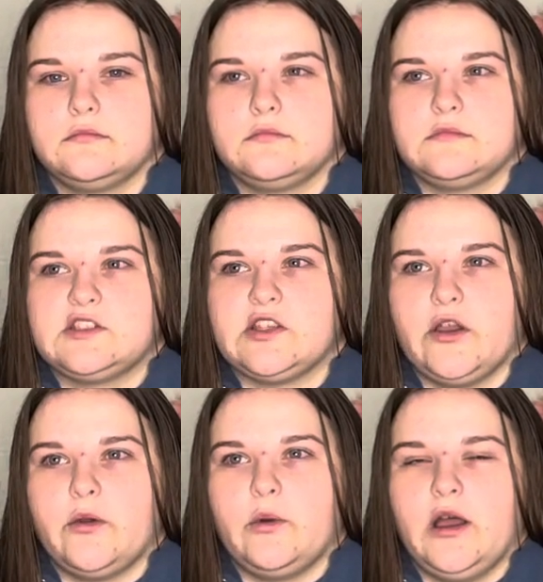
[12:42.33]

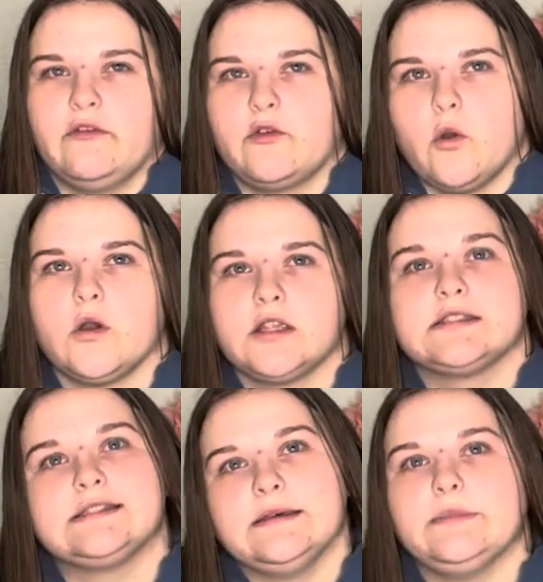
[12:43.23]
So of course,
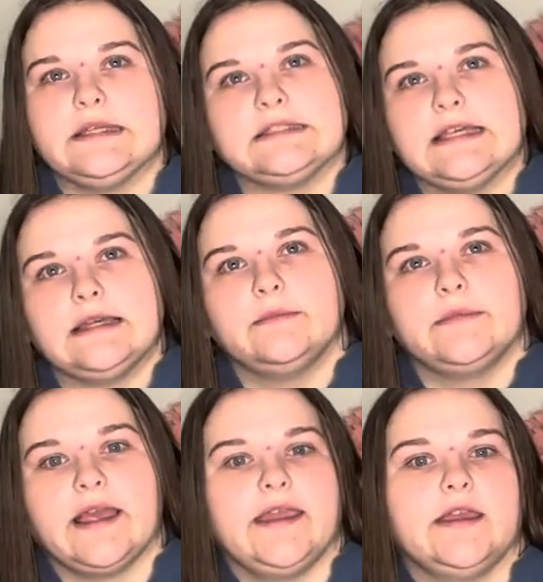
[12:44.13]
them being them,
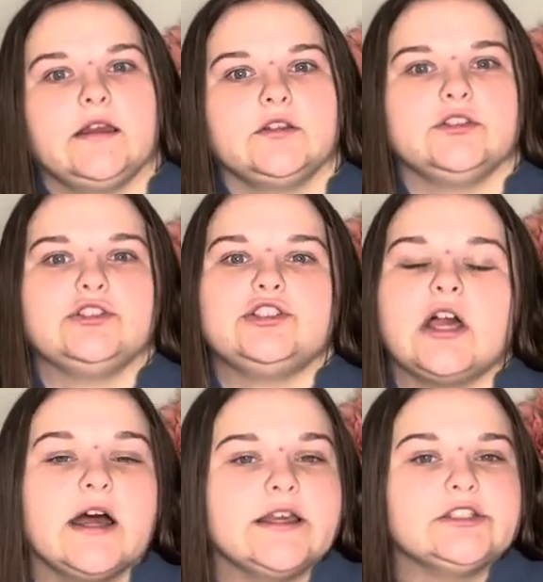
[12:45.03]
they
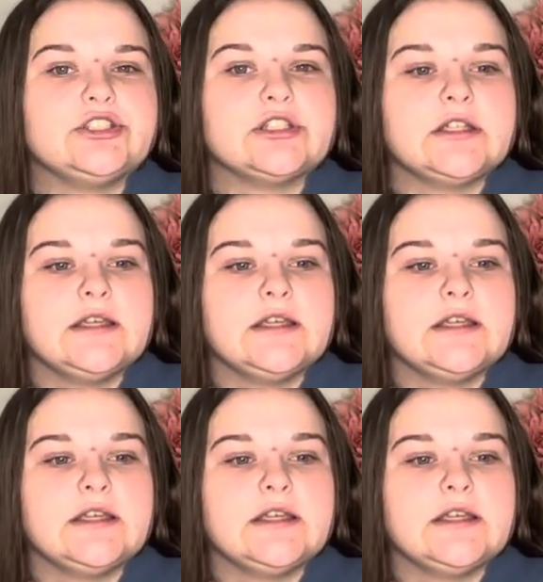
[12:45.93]
judge